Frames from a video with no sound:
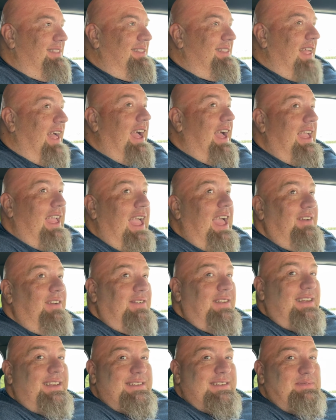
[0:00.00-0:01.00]
I have
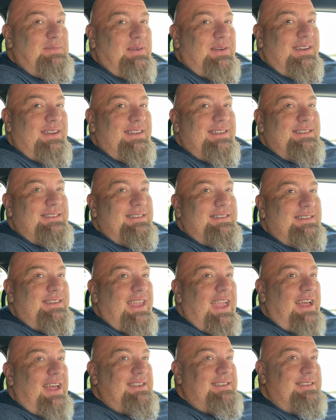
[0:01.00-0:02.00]
an experience.
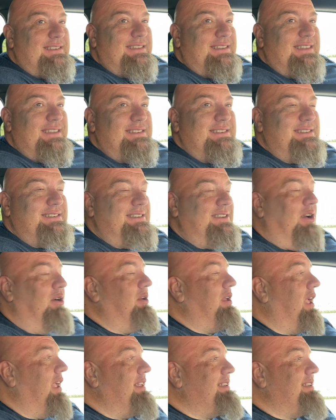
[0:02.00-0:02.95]
Yes, this is okay.